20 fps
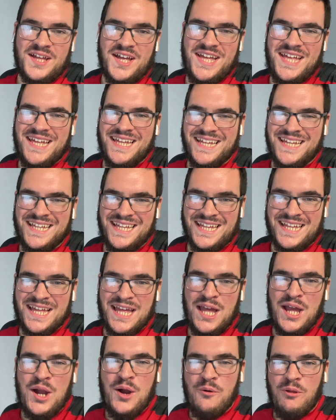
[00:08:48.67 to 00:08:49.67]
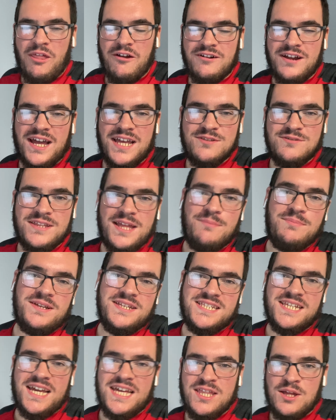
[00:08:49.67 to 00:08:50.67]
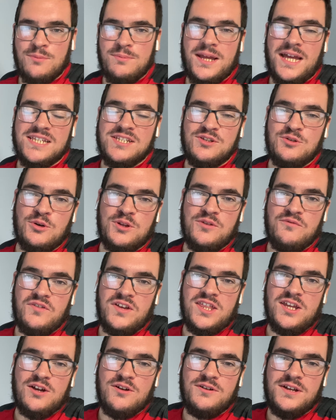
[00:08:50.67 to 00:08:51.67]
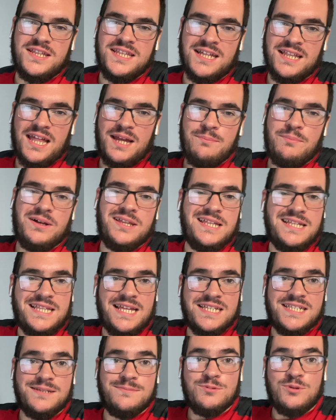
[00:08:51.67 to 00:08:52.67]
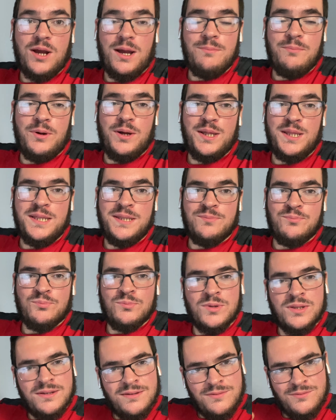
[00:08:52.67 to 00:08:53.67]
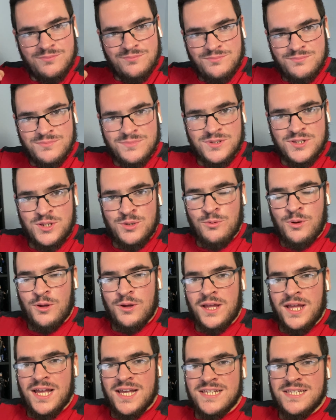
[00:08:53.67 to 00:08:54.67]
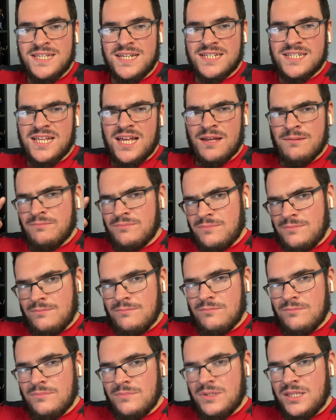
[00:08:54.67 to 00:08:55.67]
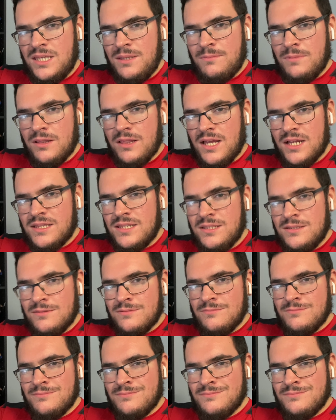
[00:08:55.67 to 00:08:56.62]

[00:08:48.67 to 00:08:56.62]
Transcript: well, guys, with that being said, I hope you guys enjoyed the video. Hit the like button, hit that subscribe button. See you all guys next time. Keep collecting.